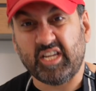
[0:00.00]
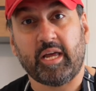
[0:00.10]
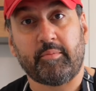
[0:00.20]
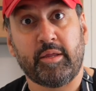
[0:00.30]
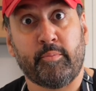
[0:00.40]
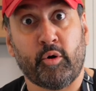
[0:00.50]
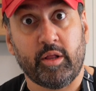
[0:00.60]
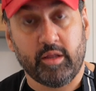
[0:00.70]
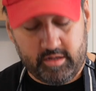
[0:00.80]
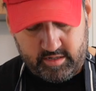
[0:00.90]
this up to the
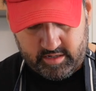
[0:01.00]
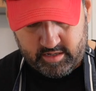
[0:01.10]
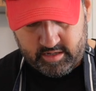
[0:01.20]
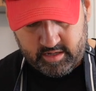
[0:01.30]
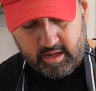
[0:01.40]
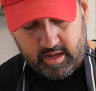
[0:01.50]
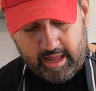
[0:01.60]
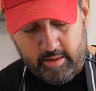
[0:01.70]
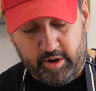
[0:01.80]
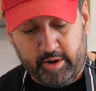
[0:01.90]
boil,
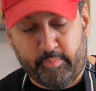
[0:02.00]
and then we're going